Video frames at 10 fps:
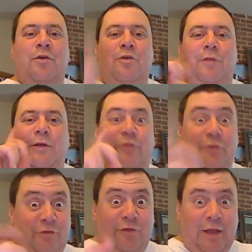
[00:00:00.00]
you listened
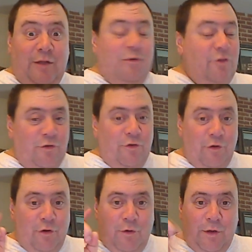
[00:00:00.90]
to Satan,
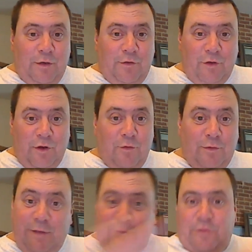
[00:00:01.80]
you're going to go
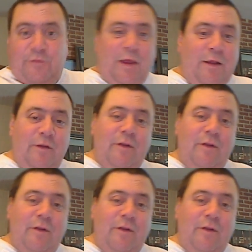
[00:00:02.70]
live with Satan,